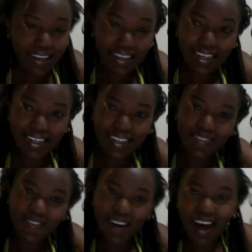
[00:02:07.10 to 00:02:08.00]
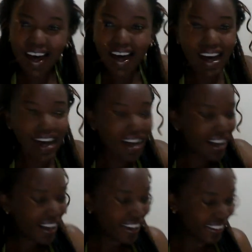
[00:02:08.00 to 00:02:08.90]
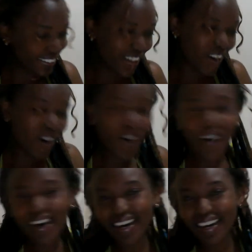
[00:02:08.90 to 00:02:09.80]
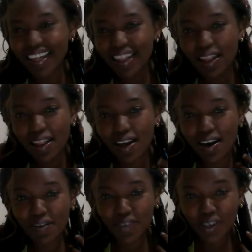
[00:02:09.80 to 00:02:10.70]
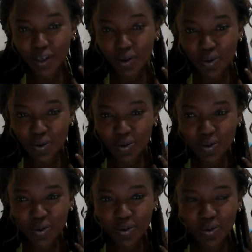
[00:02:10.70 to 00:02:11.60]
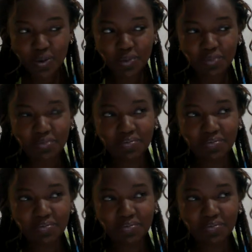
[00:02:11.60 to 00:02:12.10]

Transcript: Can I fall in love with you?